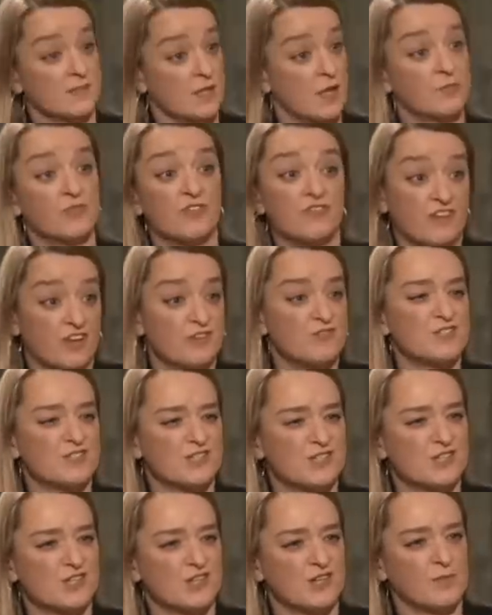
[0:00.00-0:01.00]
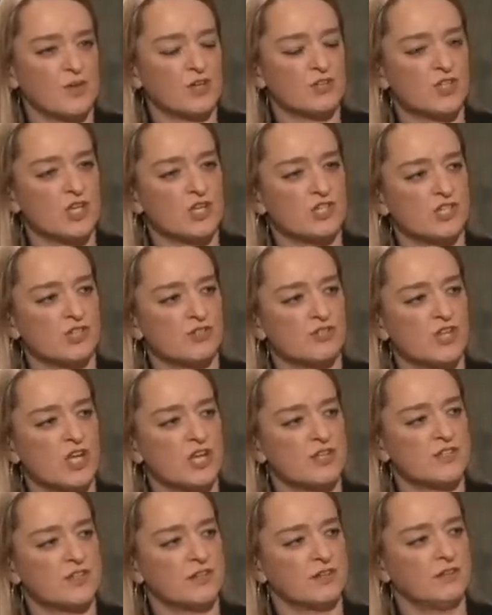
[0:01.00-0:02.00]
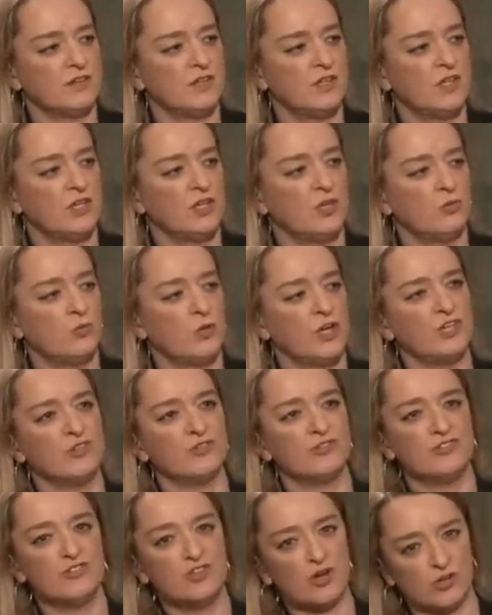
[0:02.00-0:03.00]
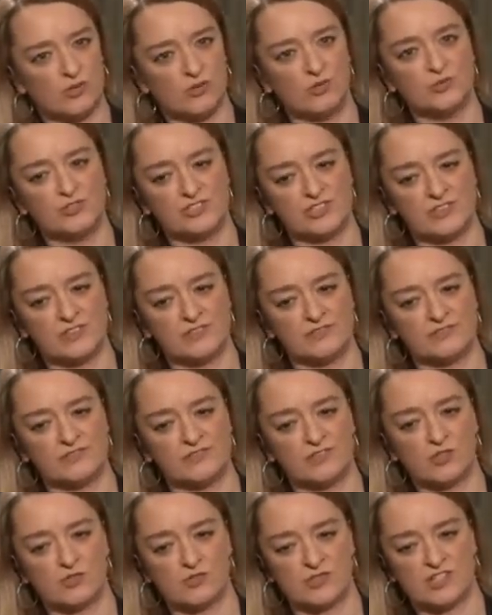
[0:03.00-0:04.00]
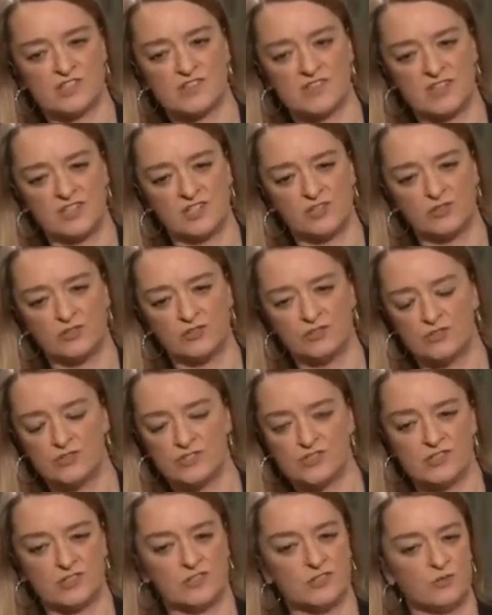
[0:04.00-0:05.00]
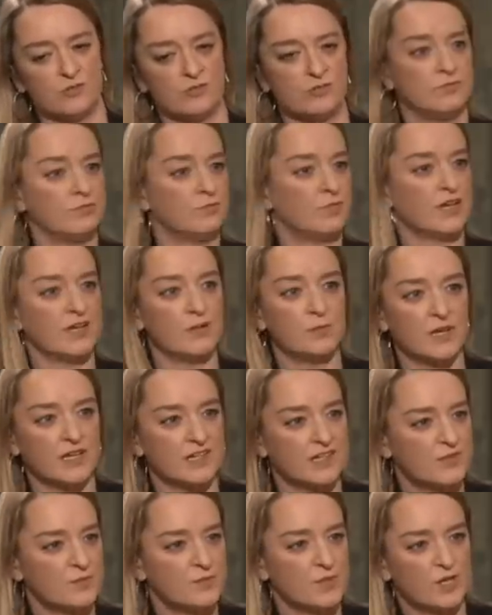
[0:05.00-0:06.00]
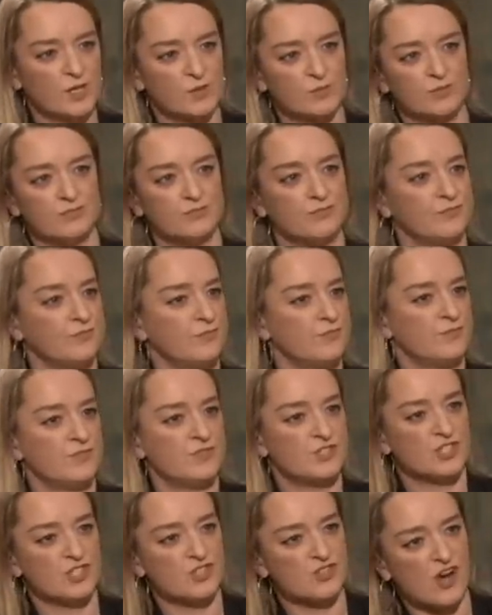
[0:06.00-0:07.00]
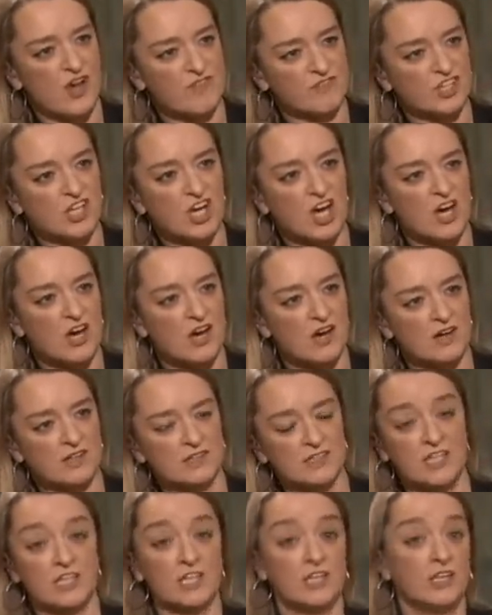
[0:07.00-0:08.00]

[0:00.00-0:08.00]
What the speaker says: a profound decision about changing your gender when you're not old enough, according to the law, to buy a pint in the pub, to drive a car?